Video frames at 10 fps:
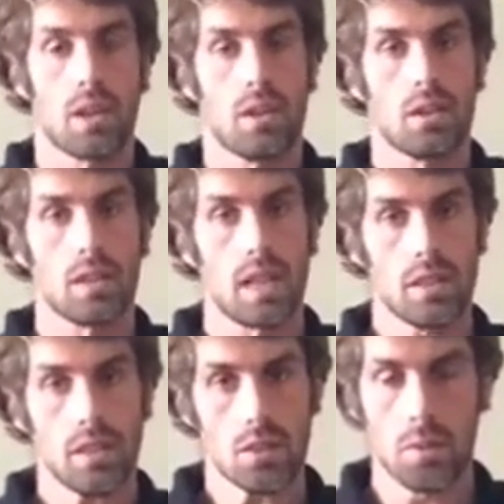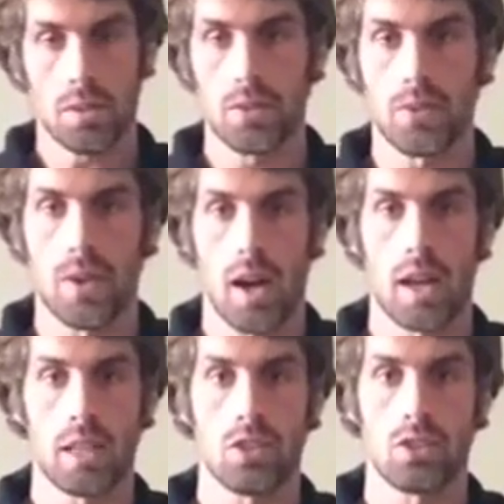Let the swimmer
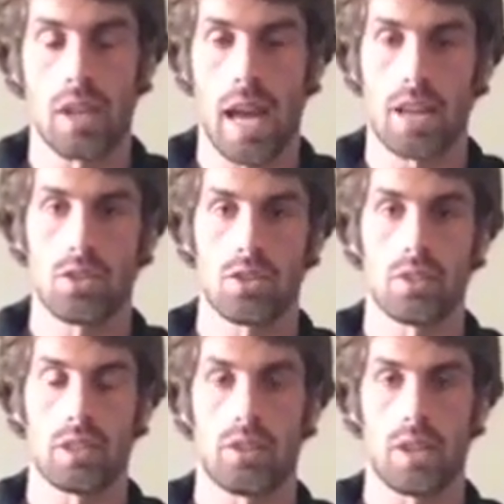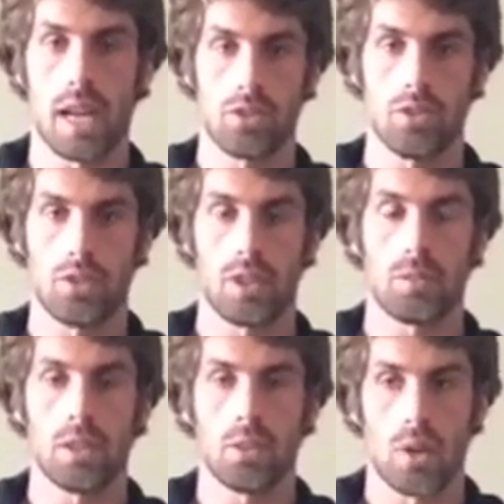find their natural rhythm
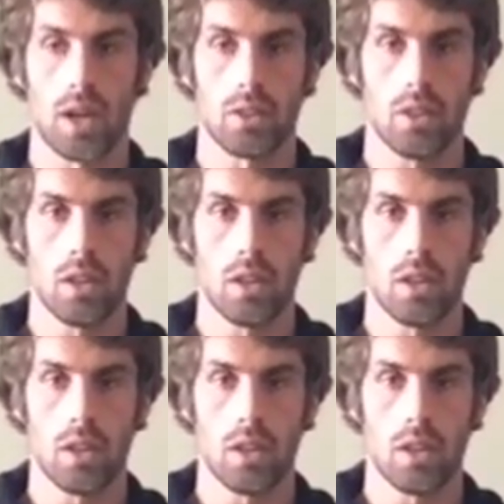in the water.